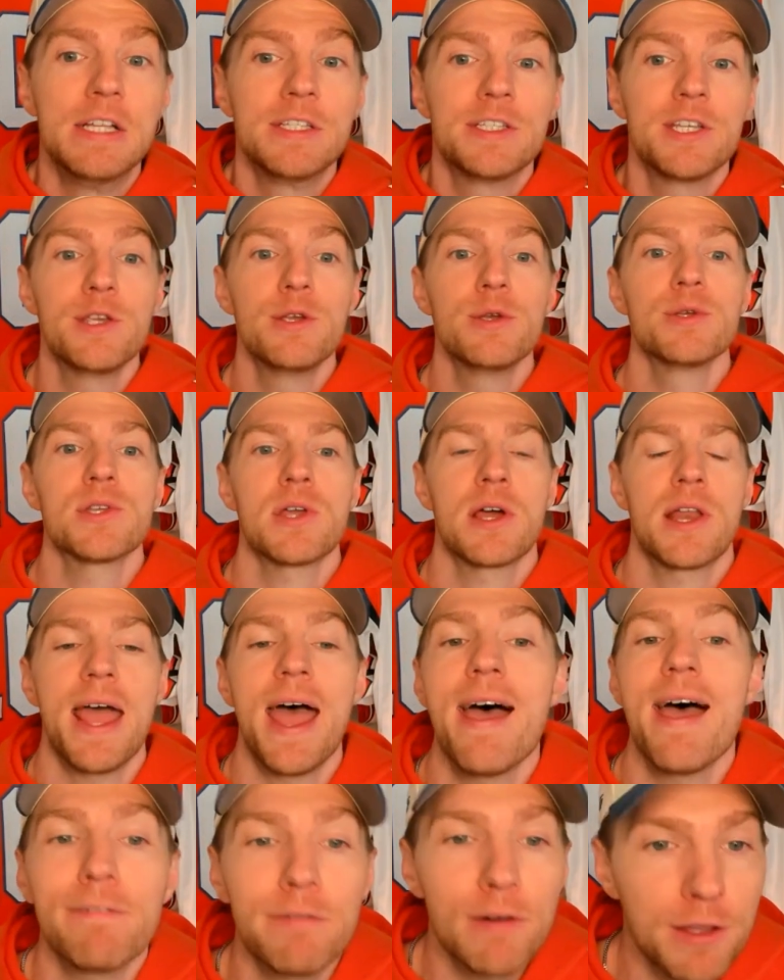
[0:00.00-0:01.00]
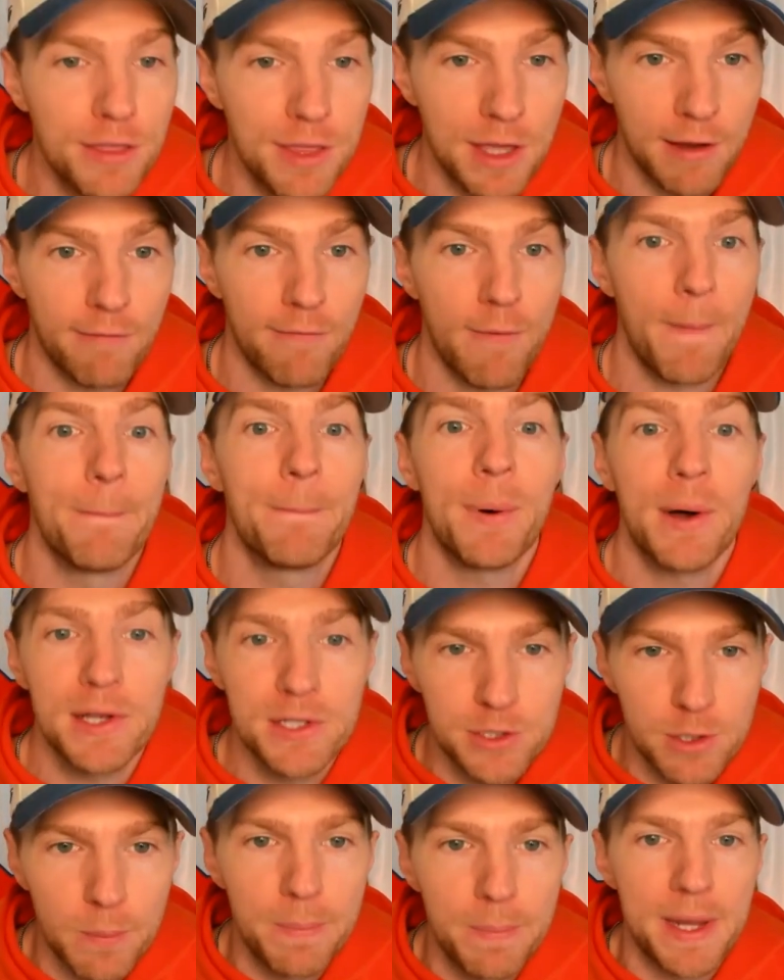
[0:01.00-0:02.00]
to use on everything from
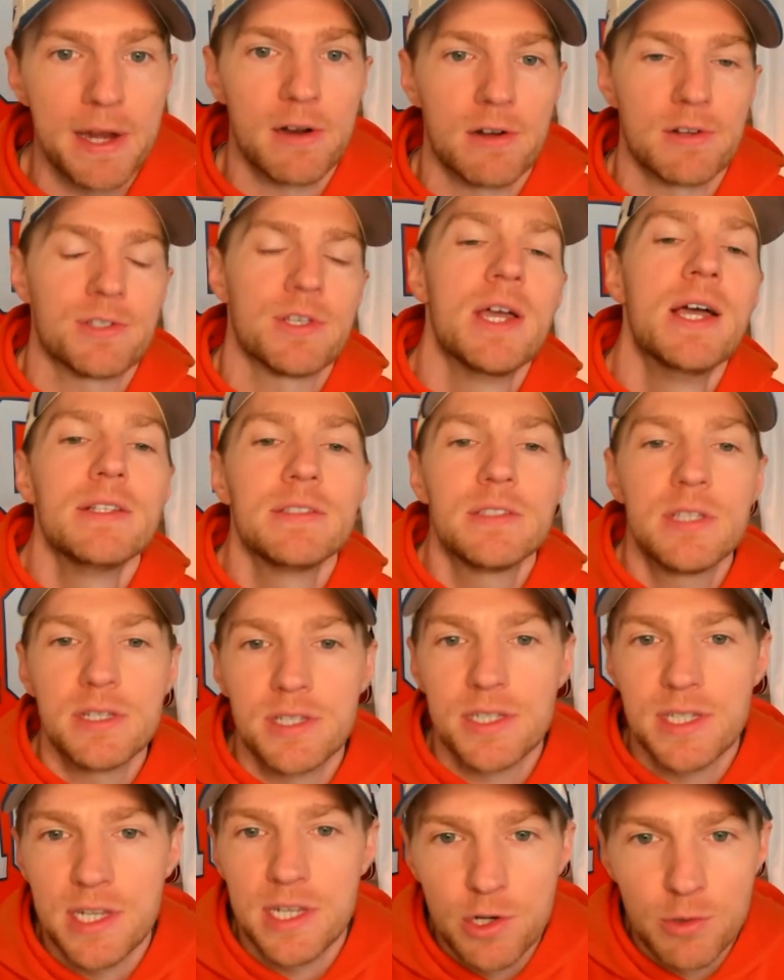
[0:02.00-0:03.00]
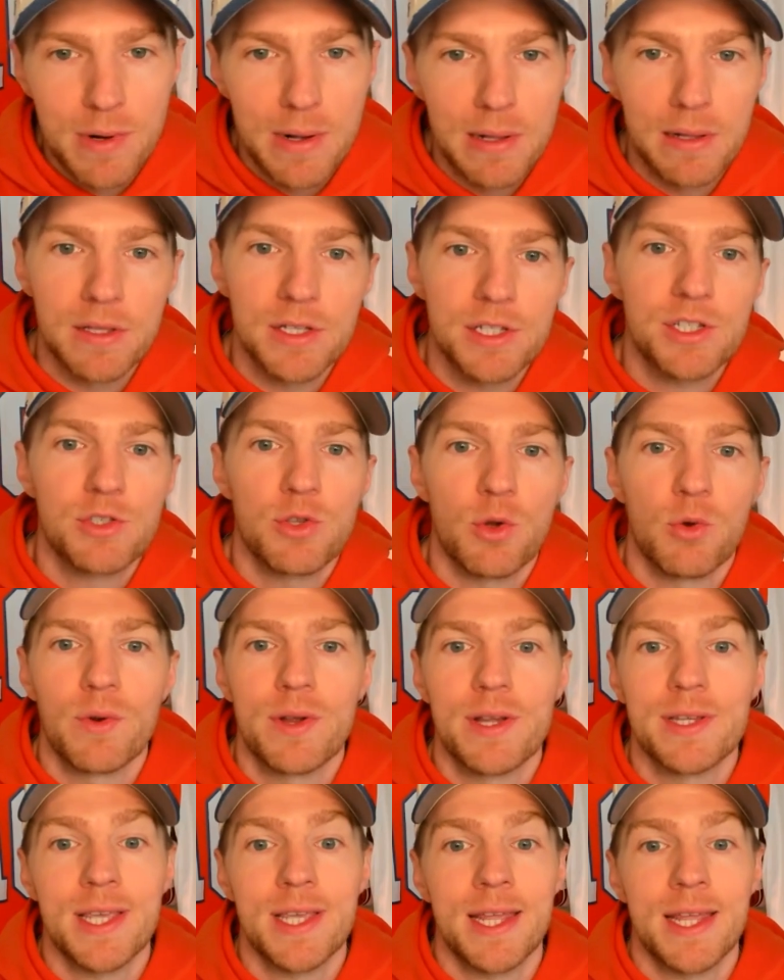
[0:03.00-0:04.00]
buzzer beaters to Cinderella
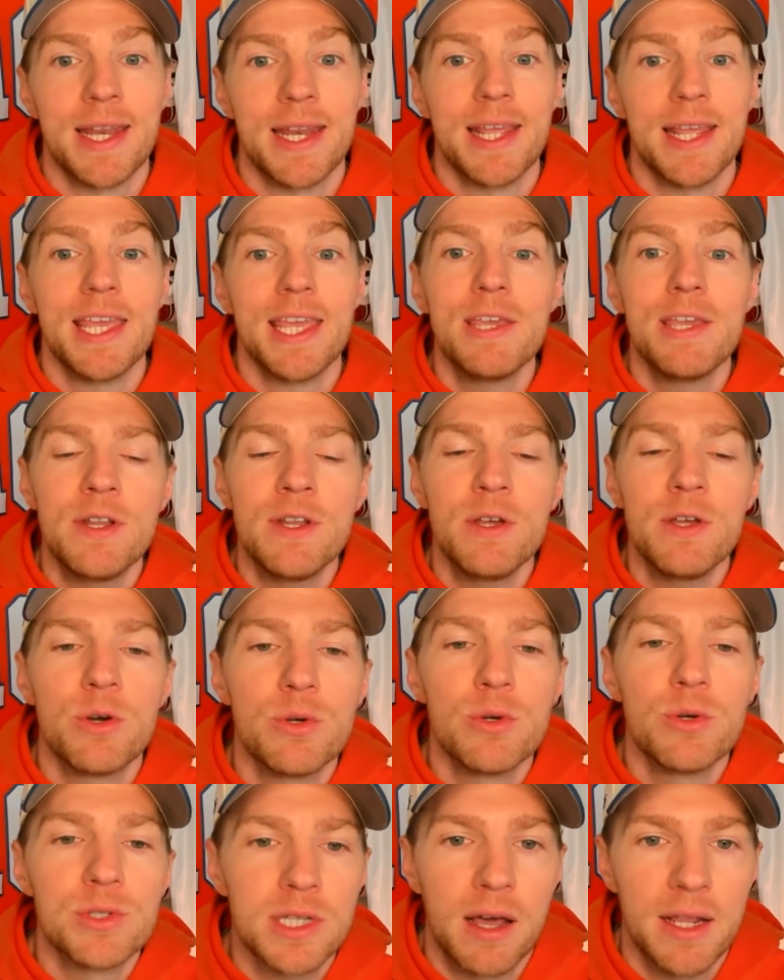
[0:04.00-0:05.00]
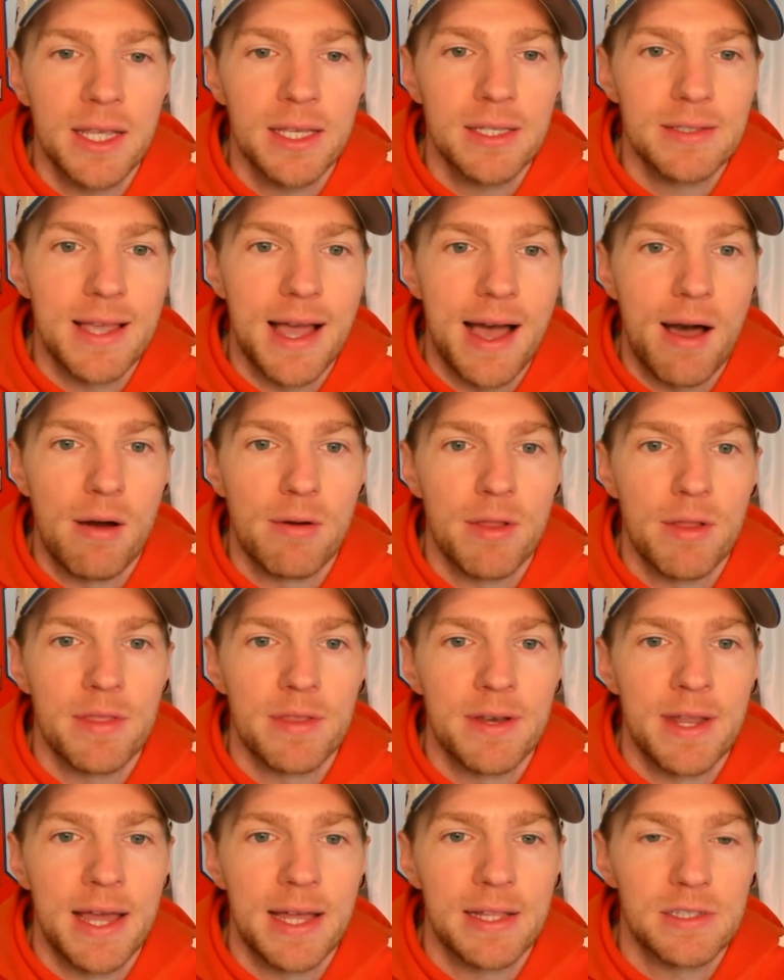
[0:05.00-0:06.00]
stories and even who's cutting
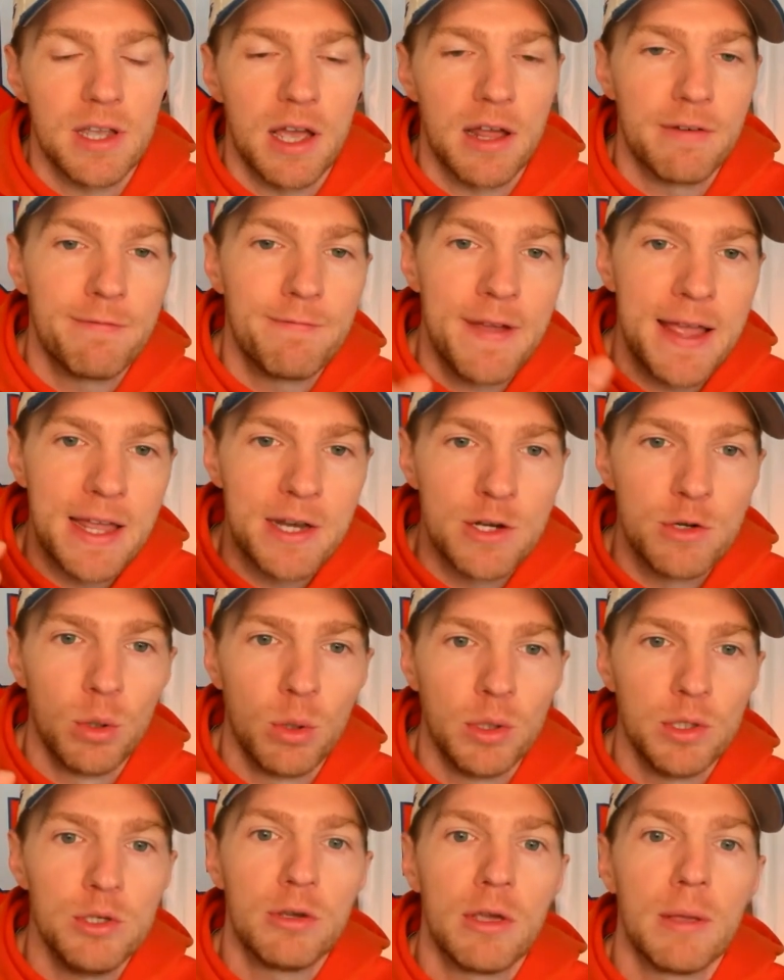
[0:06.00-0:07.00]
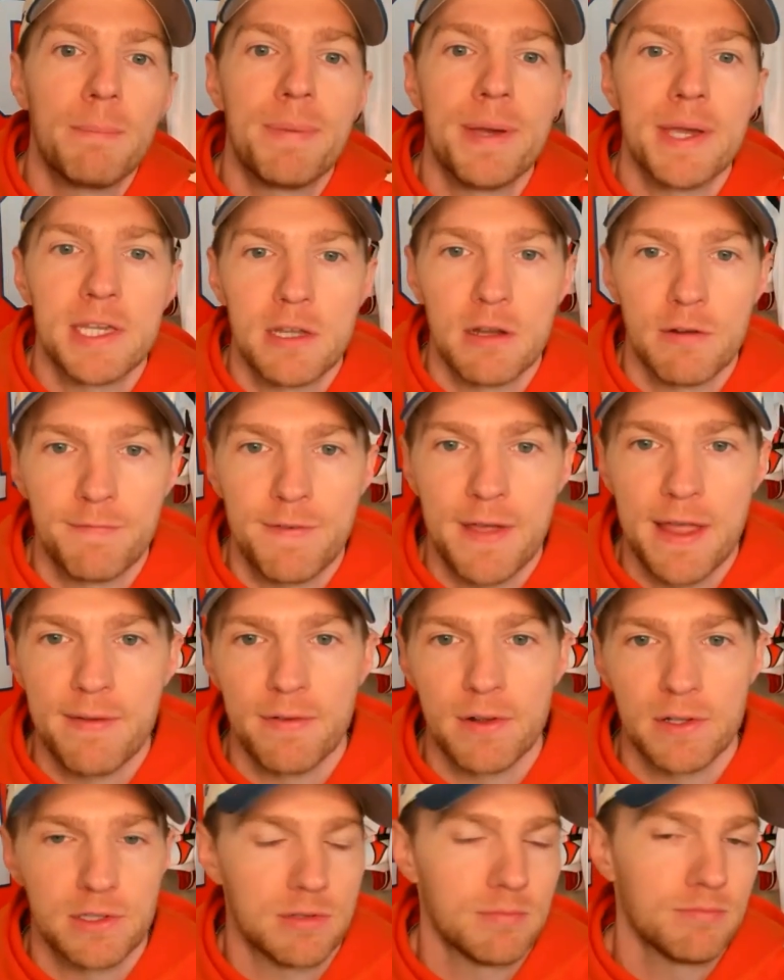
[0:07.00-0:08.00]
down the nets. On FanDuel, you can pick your
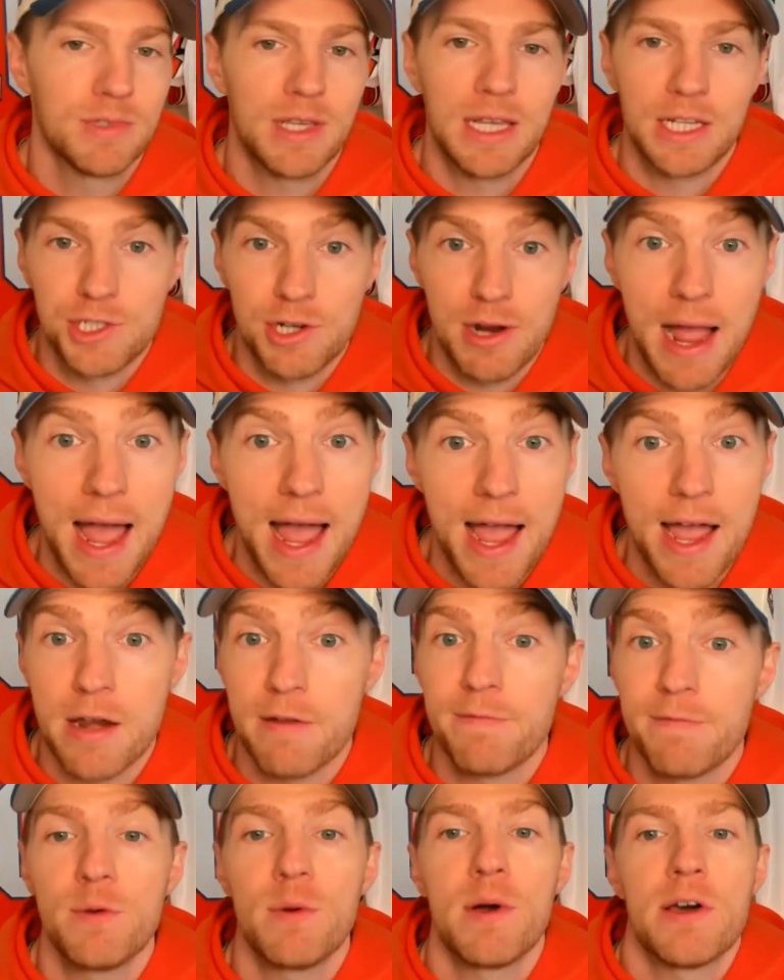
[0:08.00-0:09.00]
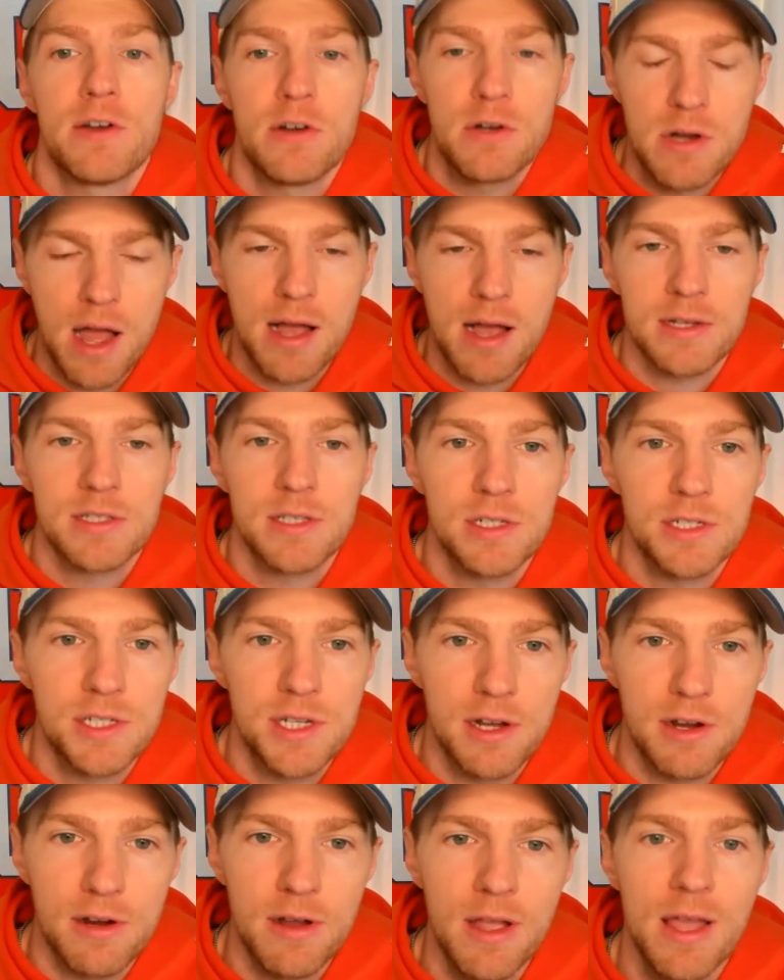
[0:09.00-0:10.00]
favorites. Get your eye on a few underdogs
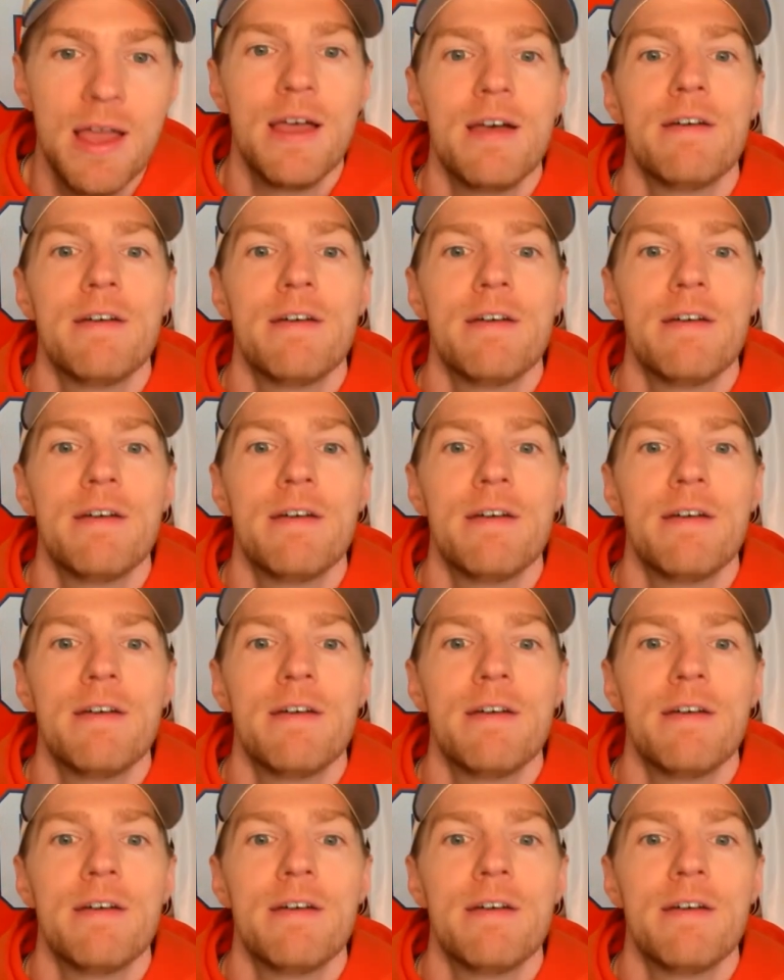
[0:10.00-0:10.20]
this year.